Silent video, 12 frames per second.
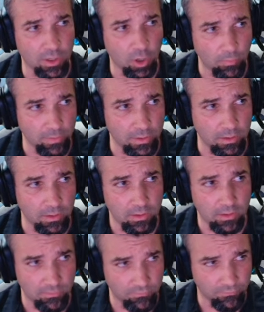open
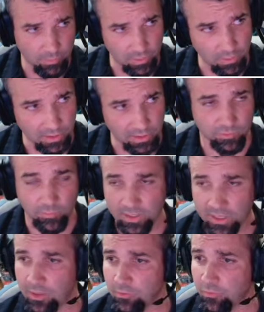from an
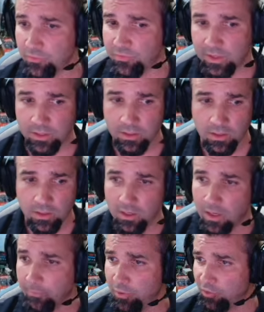electromechanical state
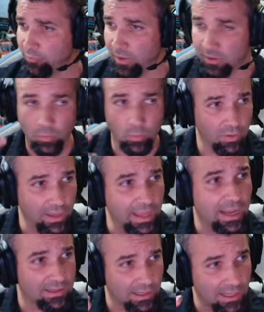push button will
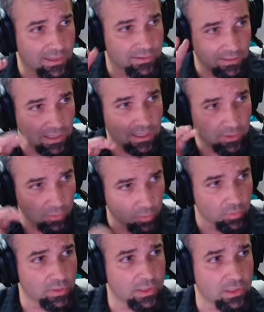act as a
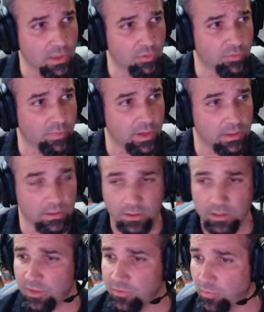normally closed button.
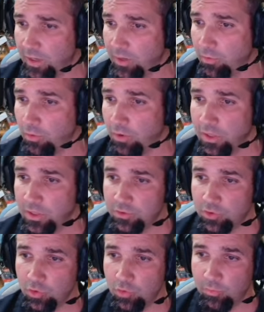Okay, so I will
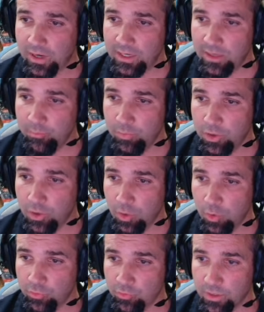do my input
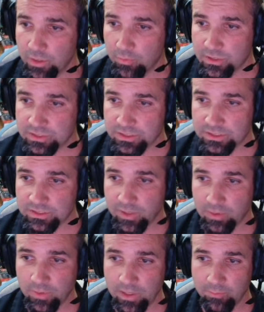03, which is
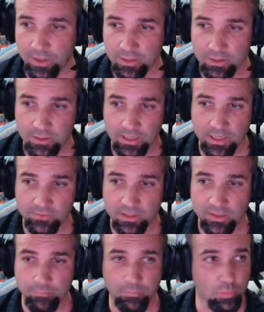my red button, as
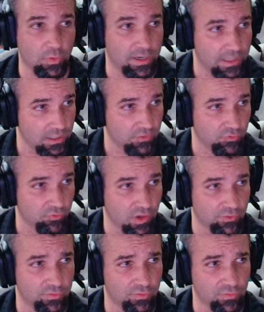a break
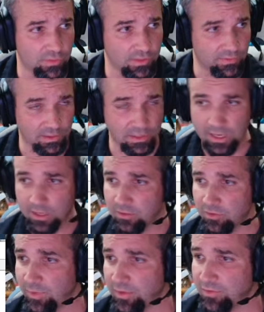instruction. So that's going to act
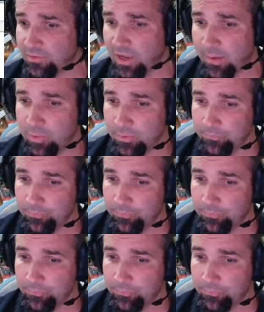as my stop.